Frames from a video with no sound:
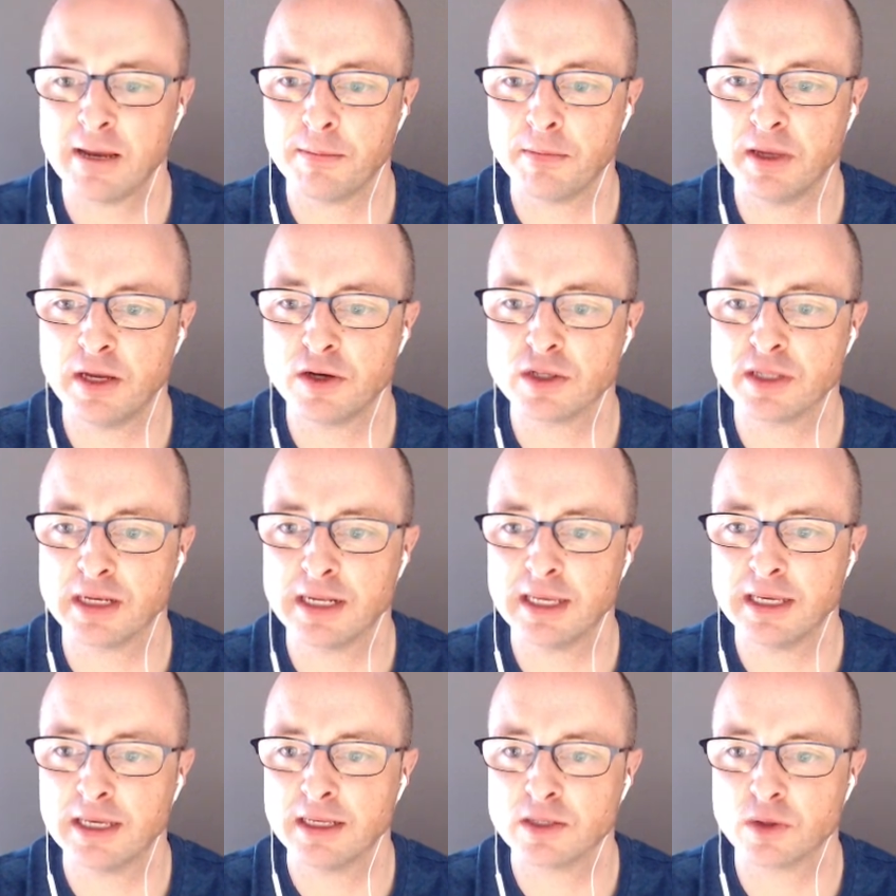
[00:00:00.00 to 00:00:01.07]
Here's the
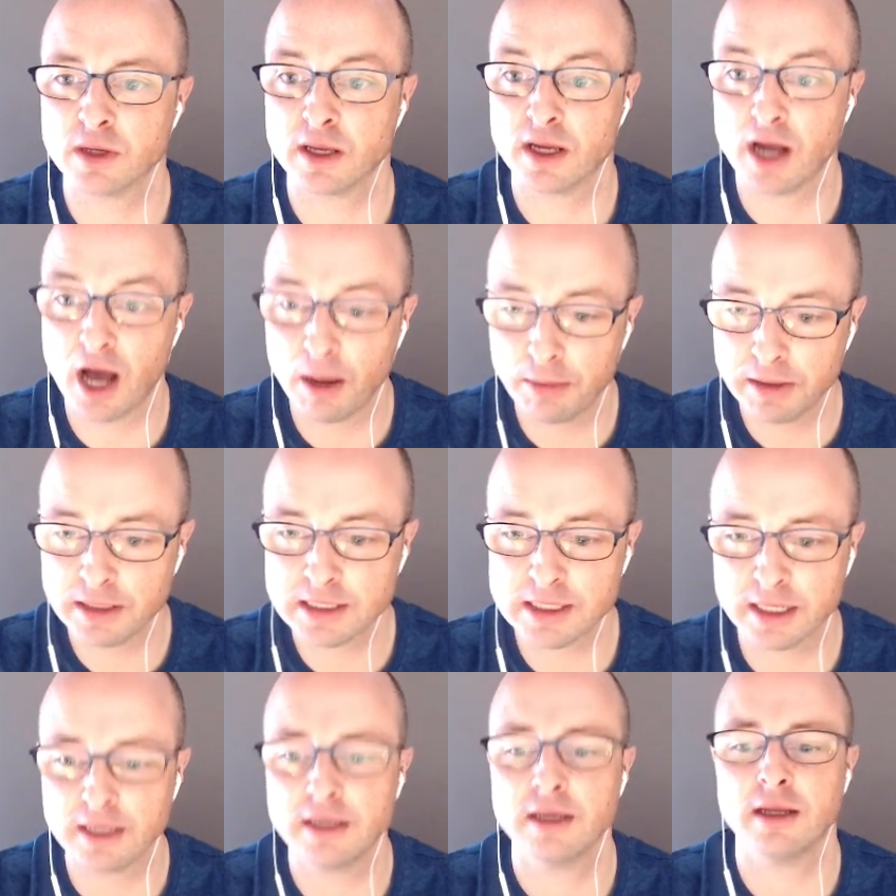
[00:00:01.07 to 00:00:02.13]
link, so I can copy this
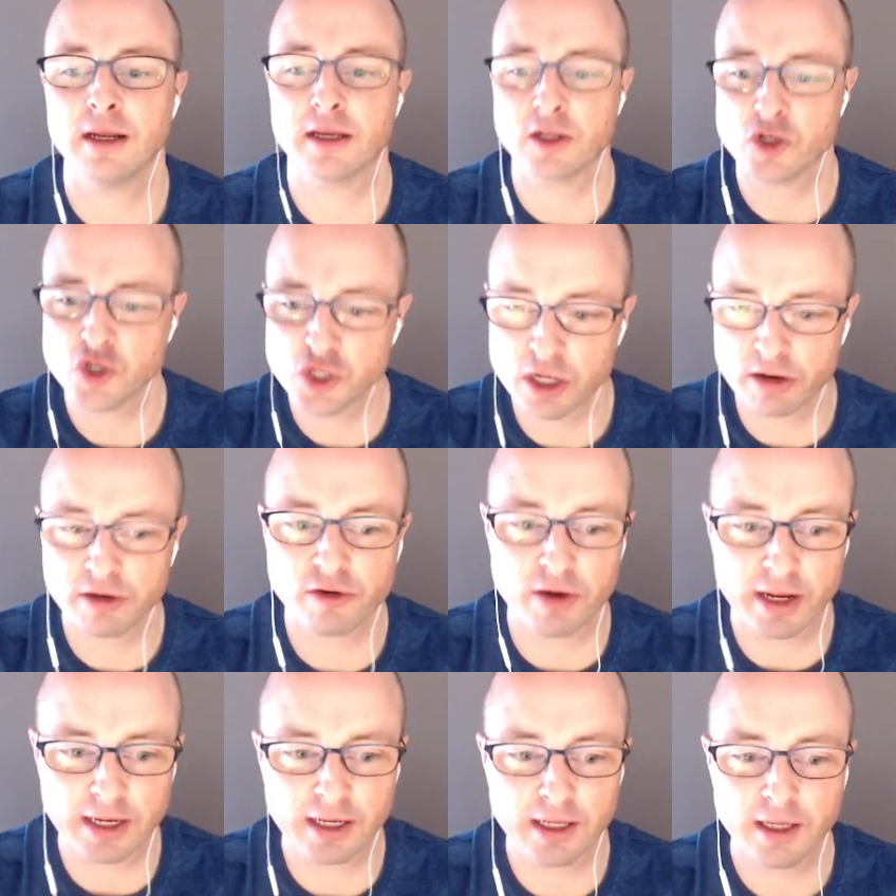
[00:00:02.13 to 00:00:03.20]
link and I can share it directly.